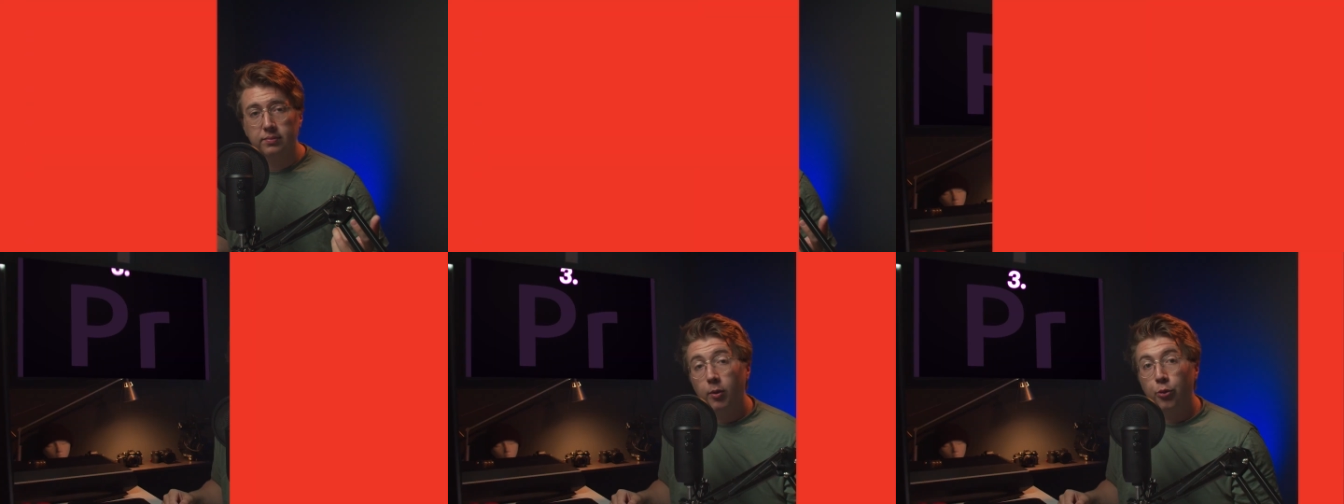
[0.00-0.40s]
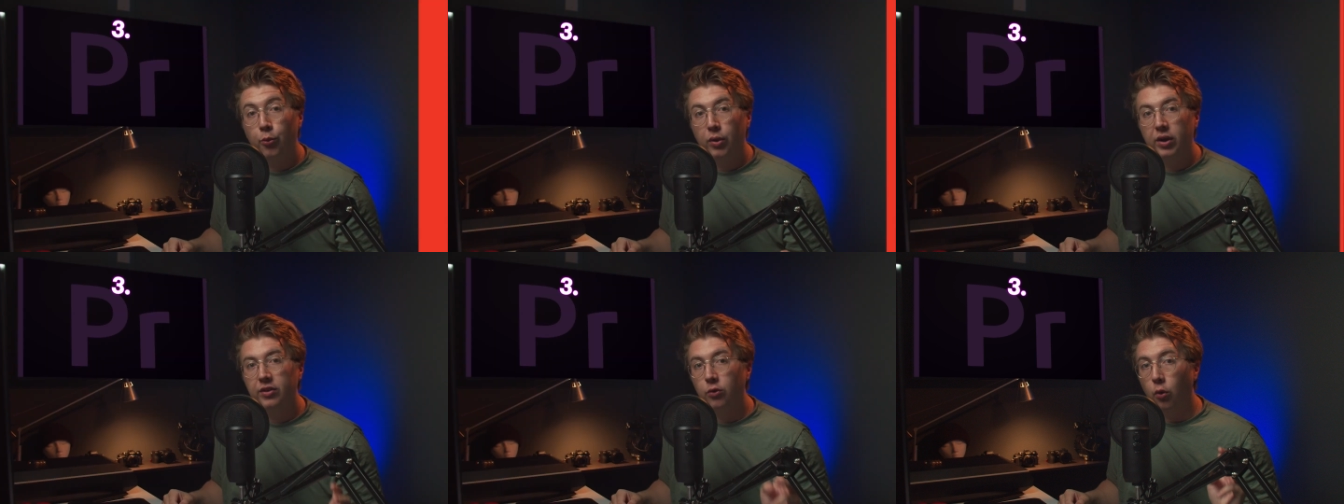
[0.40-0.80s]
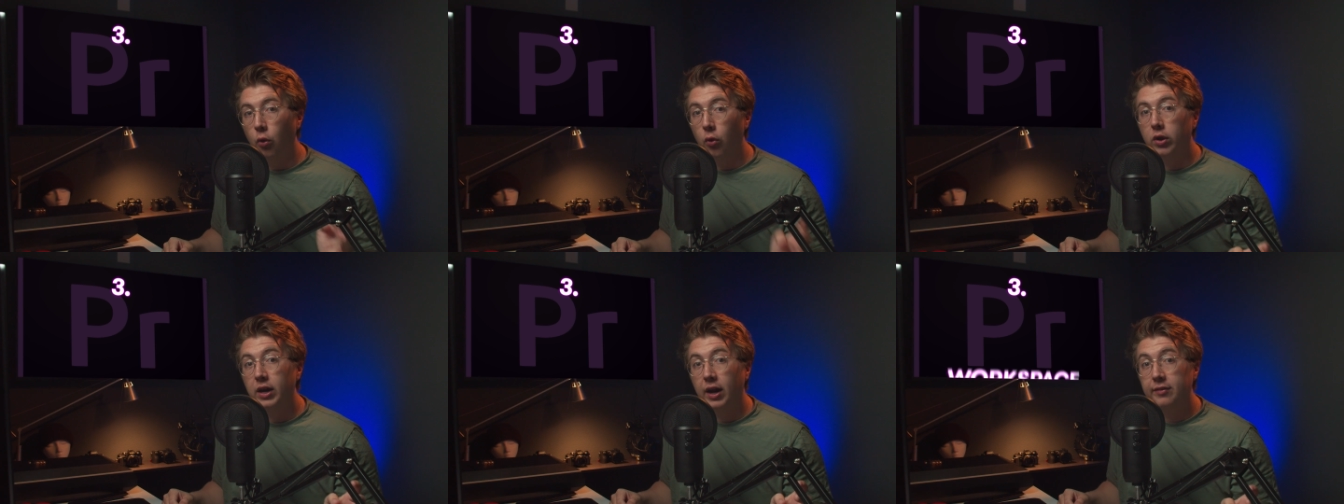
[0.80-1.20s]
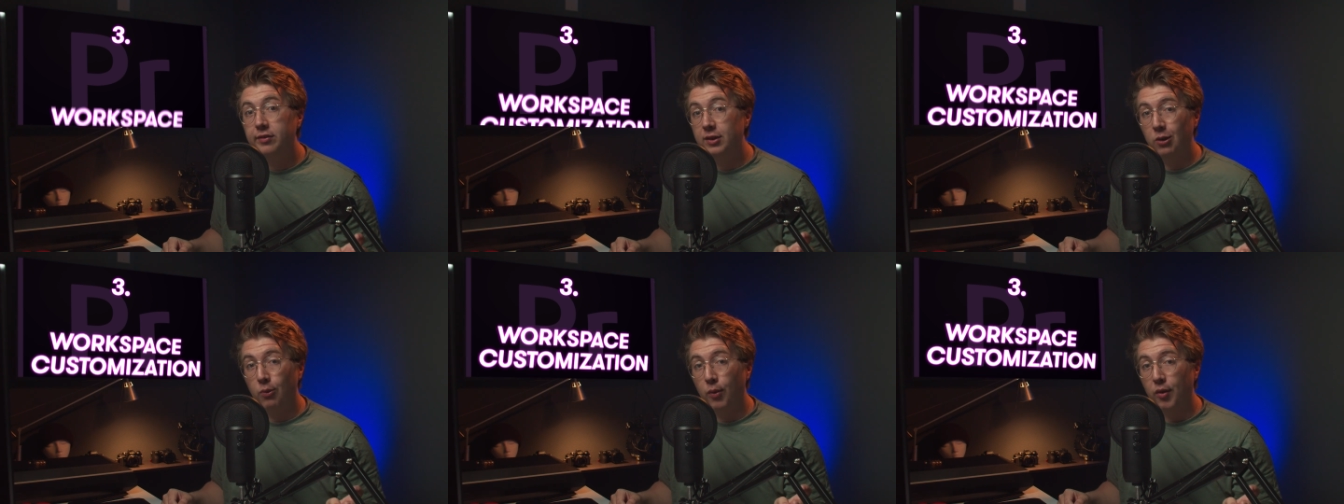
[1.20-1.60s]
So number three is
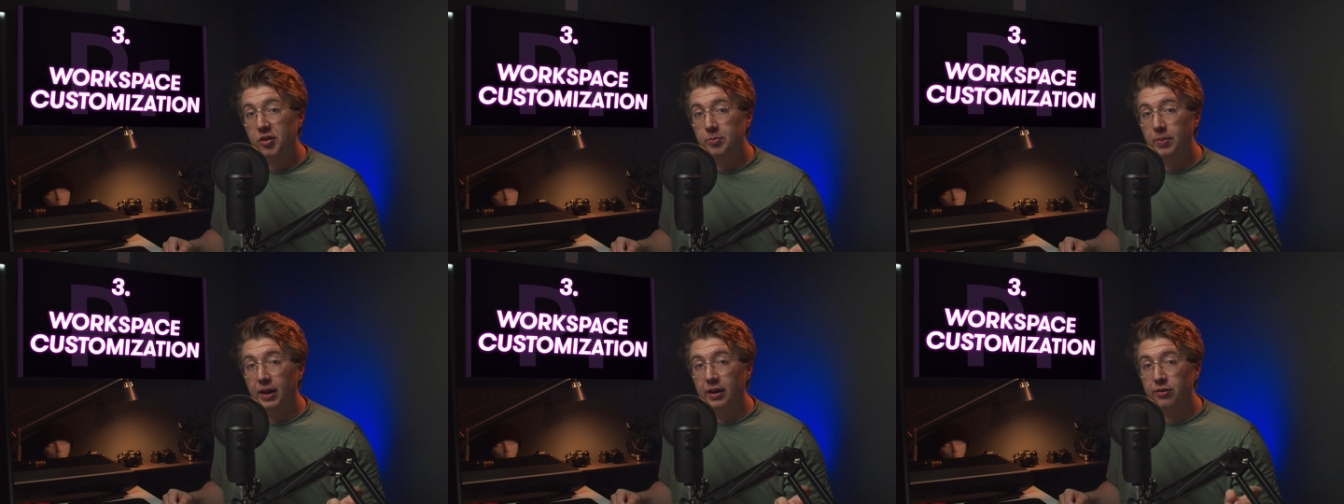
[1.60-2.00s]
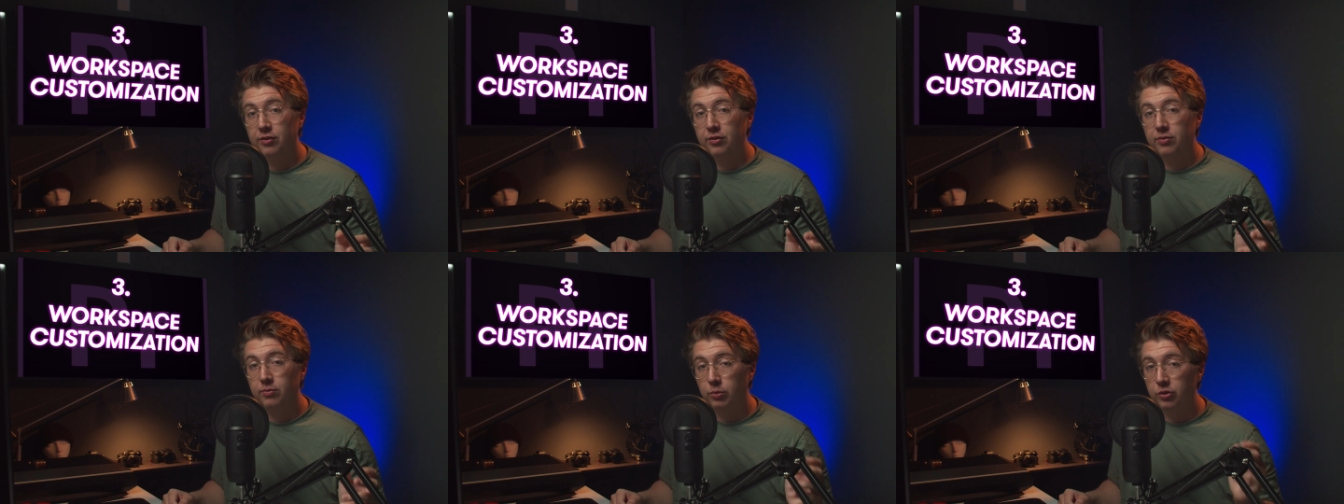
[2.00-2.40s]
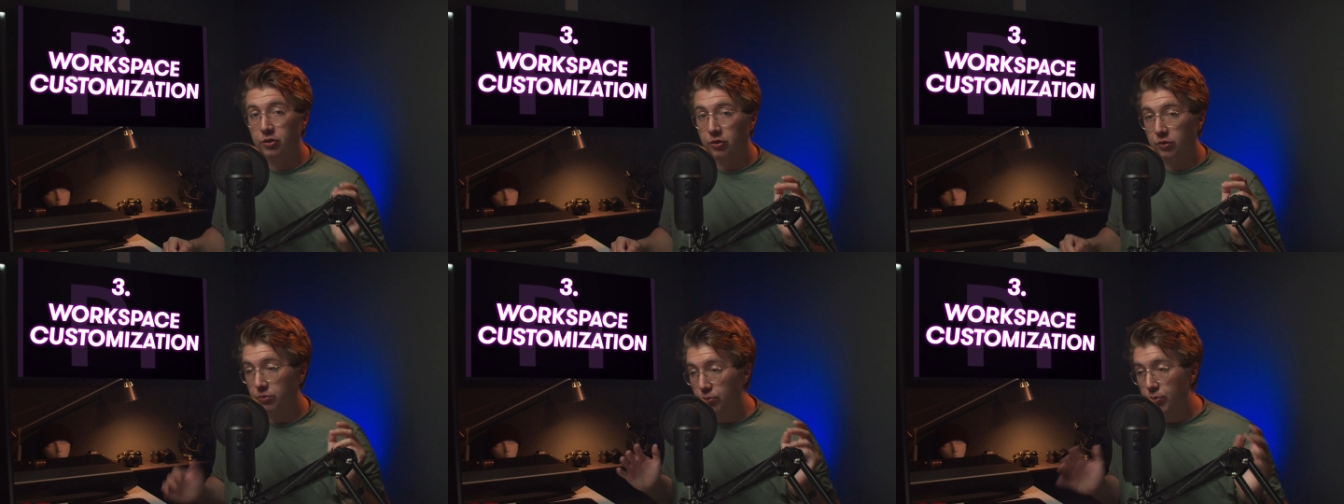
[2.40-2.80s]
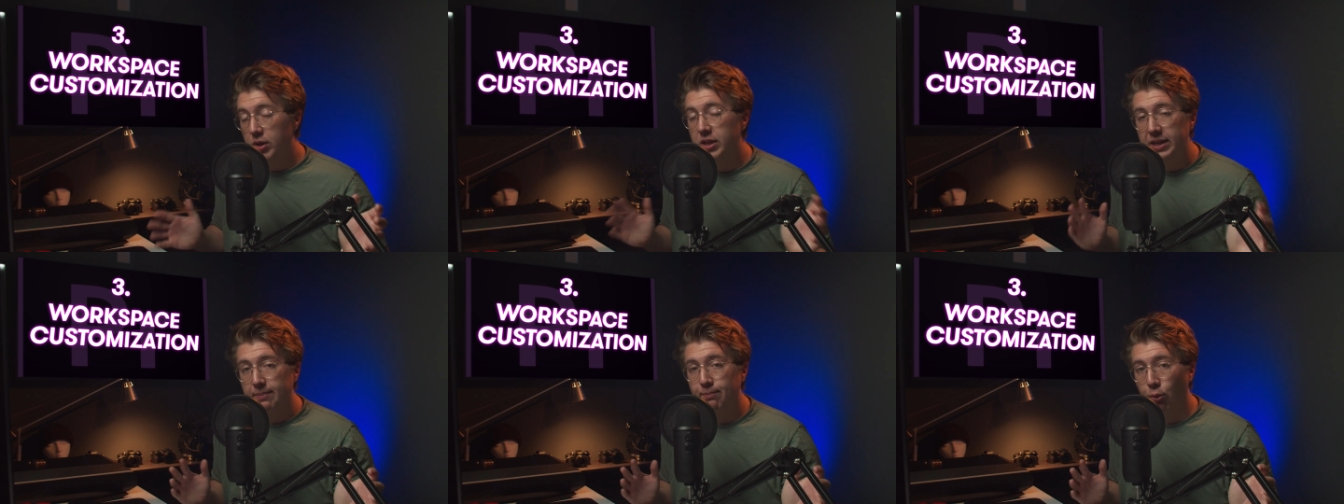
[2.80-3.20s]
organizing your workspace, which is
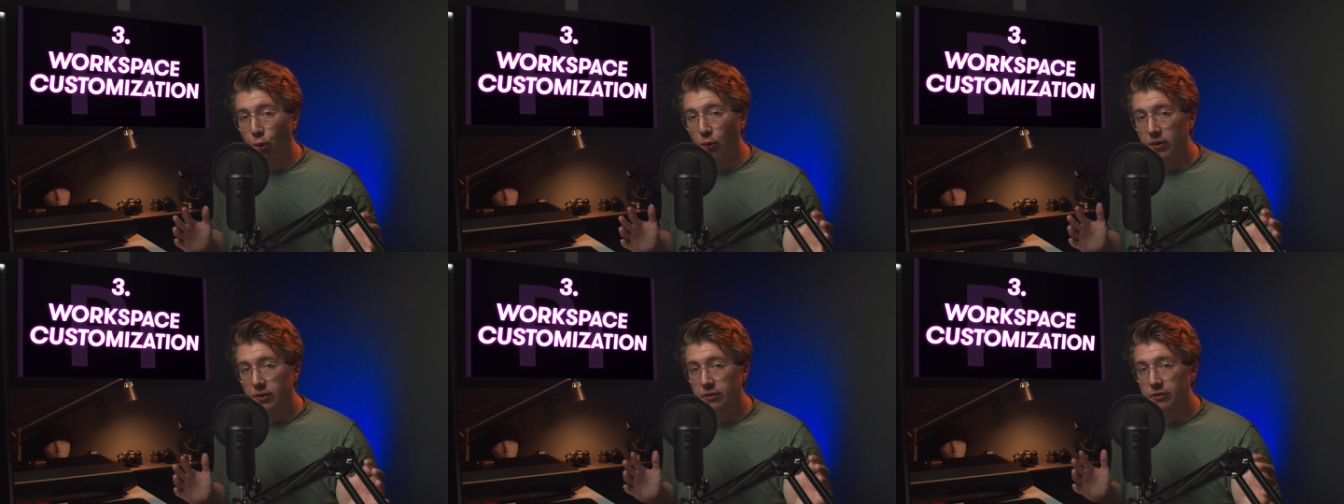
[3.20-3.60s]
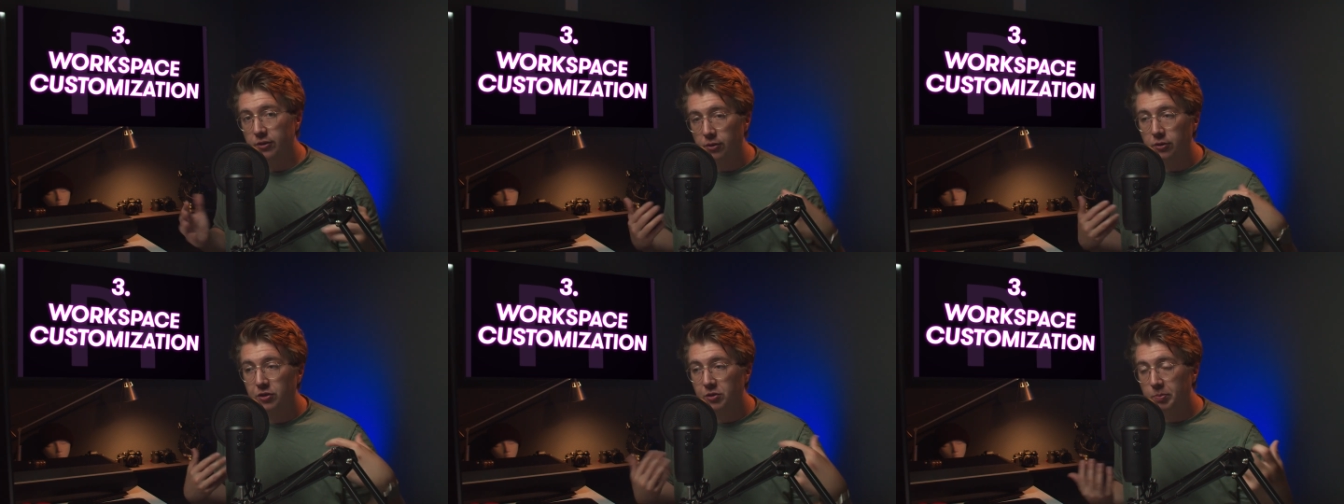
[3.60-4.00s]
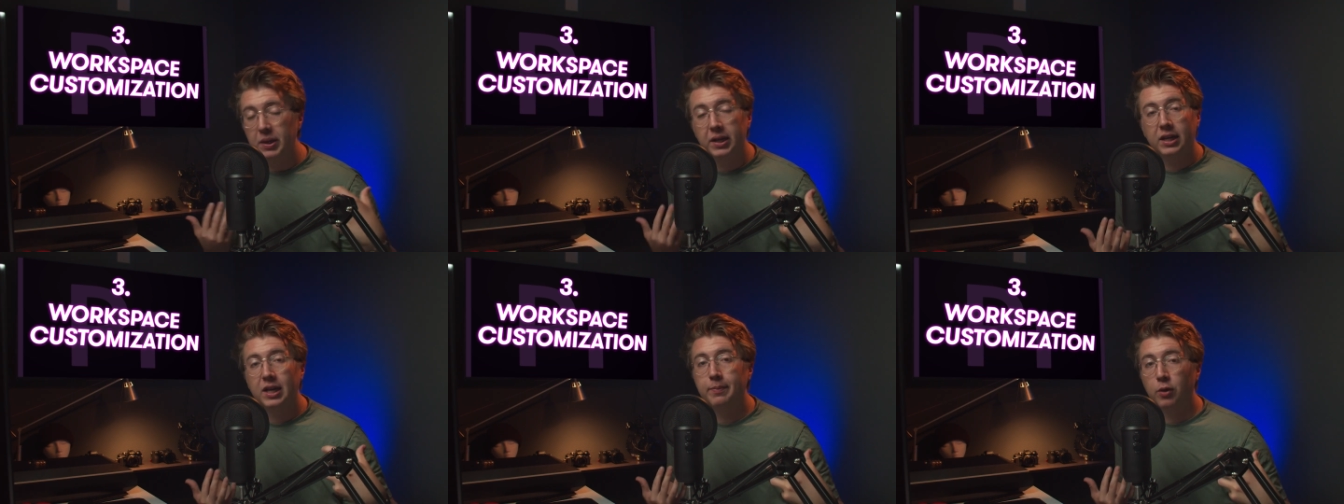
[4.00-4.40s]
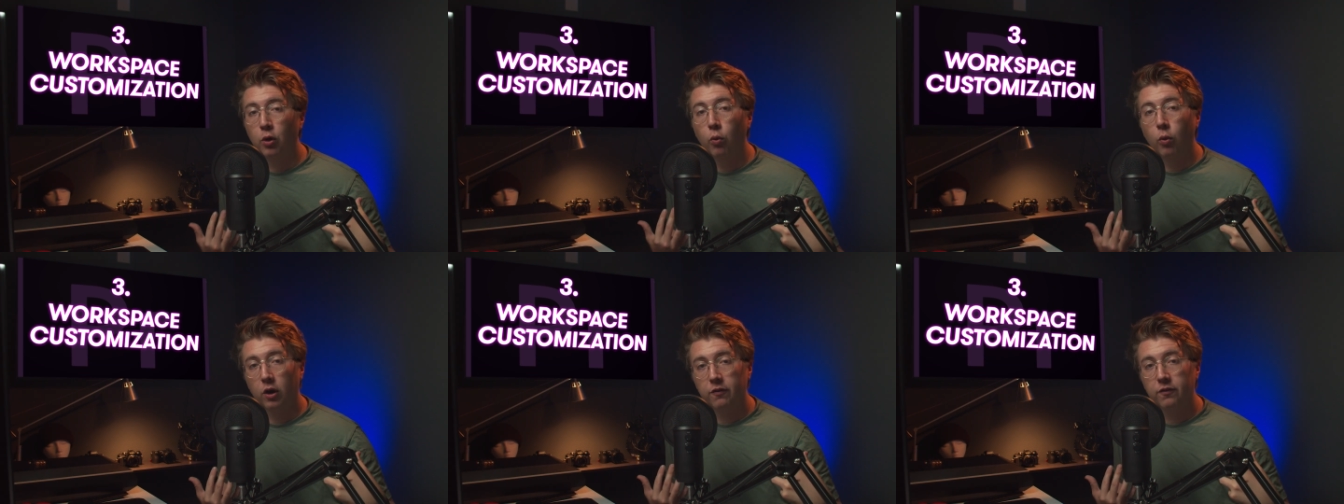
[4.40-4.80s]
really important to speeding up
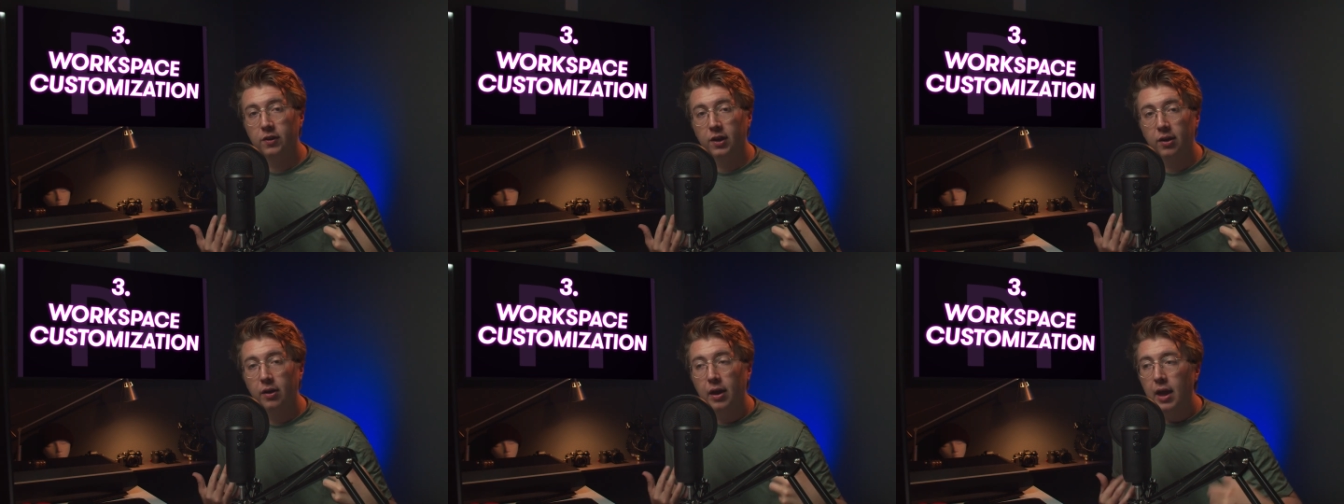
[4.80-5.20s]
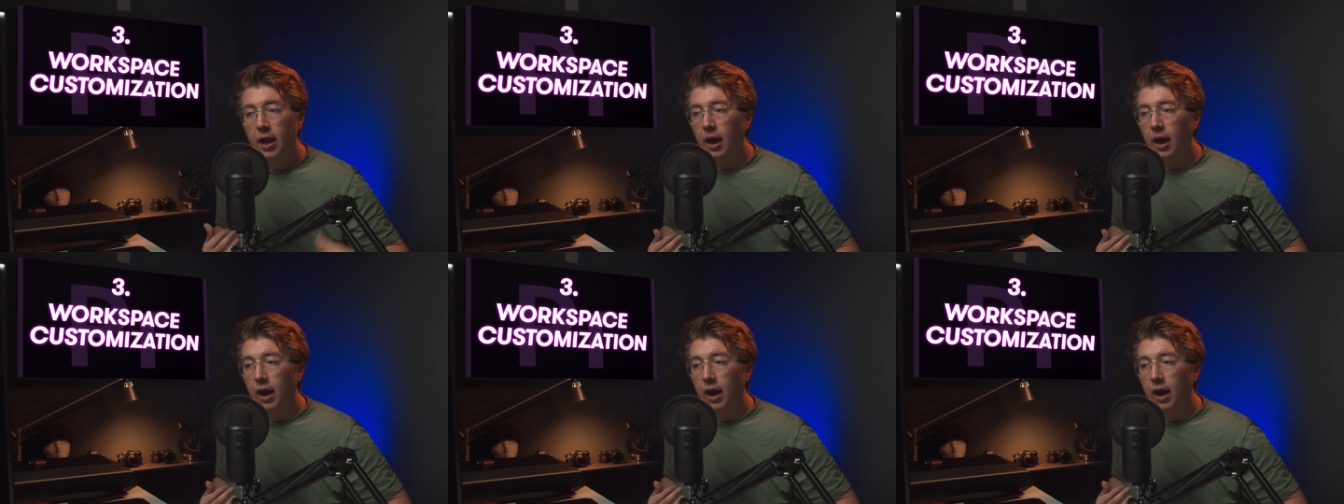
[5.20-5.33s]
your workflow.